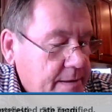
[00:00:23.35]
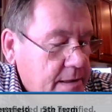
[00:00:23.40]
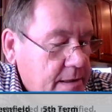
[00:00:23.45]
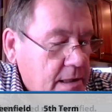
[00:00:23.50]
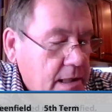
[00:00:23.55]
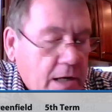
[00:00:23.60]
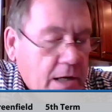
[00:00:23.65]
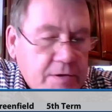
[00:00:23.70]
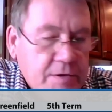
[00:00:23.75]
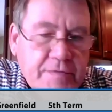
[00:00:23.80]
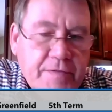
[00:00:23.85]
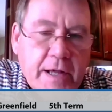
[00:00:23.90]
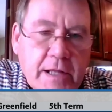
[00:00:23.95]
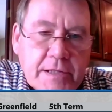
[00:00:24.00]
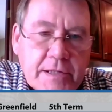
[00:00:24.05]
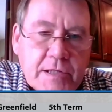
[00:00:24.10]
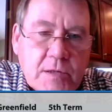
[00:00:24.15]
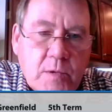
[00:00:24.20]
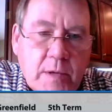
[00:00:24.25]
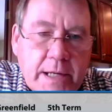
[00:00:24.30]
Uh, House
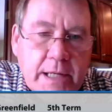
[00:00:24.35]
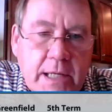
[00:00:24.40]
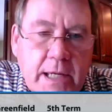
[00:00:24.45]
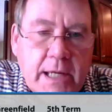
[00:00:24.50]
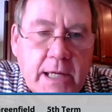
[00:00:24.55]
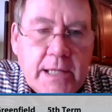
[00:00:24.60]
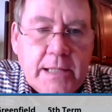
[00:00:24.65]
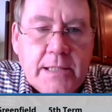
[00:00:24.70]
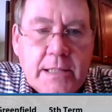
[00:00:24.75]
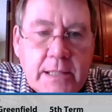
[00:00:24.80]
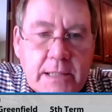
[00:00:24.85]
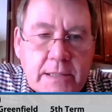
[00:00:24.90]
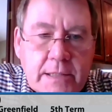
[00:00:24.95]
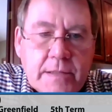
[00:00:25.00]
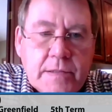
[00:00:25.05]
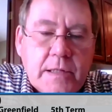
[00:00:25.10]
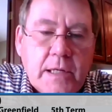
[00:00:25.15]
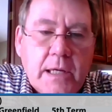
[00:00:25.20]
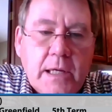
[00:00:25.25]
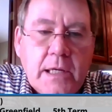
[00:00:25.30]
File 28
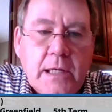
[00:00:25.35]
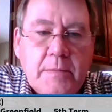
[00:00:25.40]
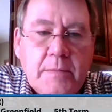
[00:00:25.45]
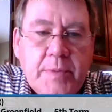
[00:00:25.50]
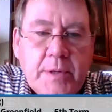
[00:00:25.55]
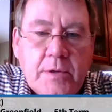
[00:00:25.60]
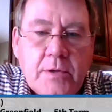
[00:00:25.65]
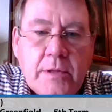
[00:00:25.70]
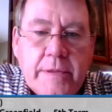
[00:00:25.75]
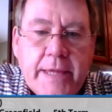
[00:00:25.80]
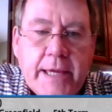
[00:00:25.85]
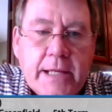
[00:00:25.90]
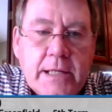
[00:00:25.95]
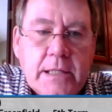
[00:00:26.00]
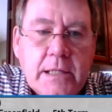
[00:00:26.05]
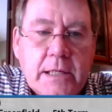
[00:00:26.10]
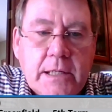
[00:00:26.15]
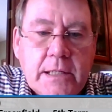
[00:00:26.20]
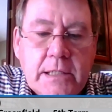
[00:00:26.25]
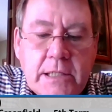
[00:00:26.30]
is a bill that
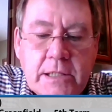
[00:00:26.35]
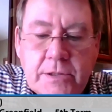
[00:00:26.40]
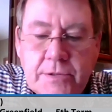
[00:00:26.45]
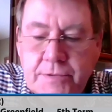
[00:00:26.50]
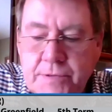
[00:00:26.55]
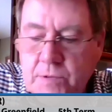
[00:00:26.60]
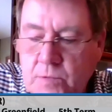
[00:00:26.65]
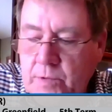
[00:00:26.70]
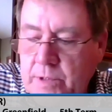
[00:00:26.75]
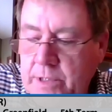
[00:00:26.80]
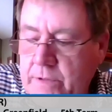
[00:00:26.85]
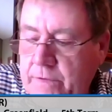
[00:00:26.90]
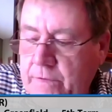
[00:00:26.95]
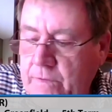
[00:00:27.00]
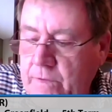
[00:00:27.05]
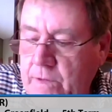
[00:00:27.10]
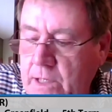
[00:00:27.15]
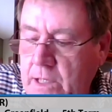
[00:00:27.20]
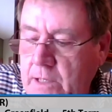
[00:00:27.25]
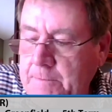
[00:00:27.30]
uh, deals with
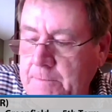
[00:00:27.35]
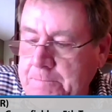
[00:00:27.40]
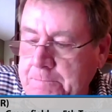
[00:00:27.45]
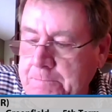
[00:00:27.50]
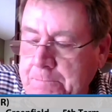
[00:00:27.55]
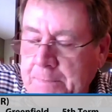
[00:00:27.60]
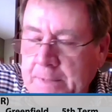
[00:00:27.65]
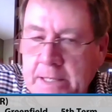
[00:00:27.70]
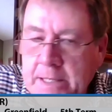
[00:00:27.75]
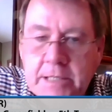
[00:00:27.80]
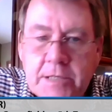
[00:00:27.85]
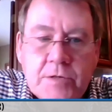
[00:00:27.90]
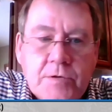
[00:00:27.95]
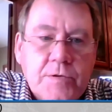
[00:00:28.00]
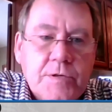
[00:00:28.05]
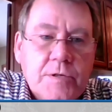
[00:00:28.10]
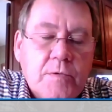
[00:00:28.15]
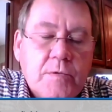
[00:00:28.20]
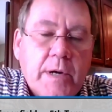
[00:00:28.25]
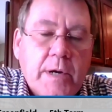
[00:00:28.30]
the
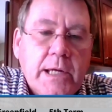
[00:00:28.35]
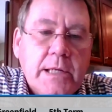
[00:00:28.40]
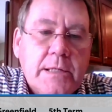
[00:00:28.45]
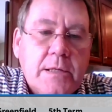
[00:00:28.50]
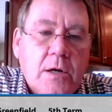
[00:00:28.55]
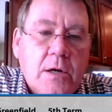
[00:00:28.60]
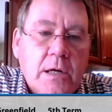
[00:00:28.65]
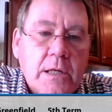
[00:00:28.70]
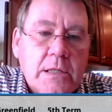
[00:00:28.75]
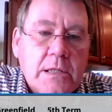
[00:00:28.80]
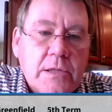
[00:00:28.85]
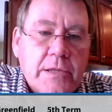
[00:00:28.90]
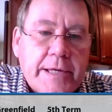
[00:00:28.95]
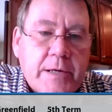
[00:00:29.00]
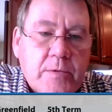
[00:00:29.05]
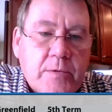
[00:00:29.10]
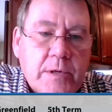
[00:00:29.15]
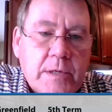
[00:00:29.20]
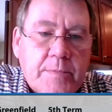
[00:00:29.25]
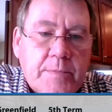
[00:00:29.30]
interest rate on
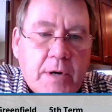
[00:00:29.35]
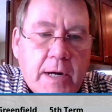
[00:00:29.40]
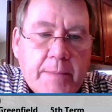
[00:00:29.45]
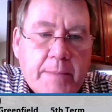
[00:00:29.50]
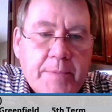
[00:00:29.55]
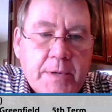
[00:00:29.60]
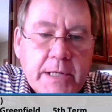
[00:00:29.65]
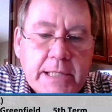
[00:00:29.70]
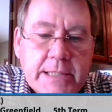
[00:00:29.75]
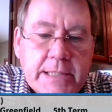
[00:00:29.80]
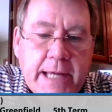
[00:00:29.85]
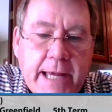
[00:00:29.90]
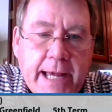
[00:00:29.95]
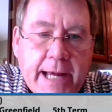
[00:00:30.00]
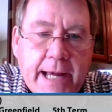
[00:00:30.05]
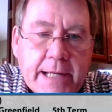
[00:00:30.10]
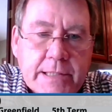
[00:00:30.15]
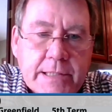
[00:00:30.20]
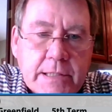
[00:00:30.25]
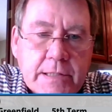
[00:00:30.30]
delinquent property
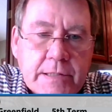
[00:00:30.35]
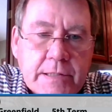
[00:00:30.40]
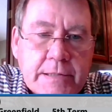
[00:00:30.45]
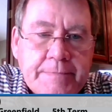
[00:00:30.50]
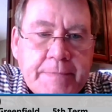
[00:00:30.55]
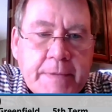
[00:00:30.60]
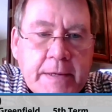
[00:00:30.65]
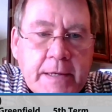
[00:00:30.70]
taxes.